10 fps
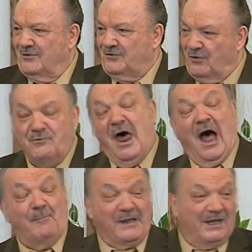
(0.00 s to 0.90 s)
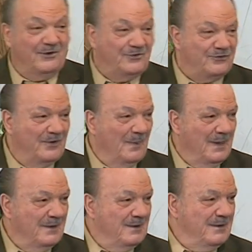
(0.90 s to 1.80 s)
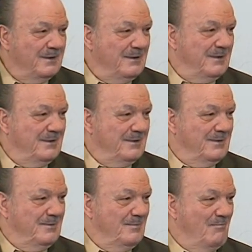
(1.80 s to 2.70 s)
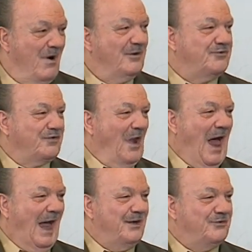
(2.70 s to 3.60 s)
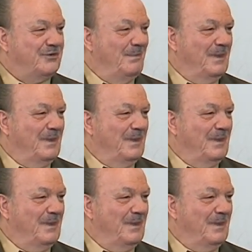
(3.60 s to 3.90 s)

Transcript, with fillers: tsunamis, mudslides,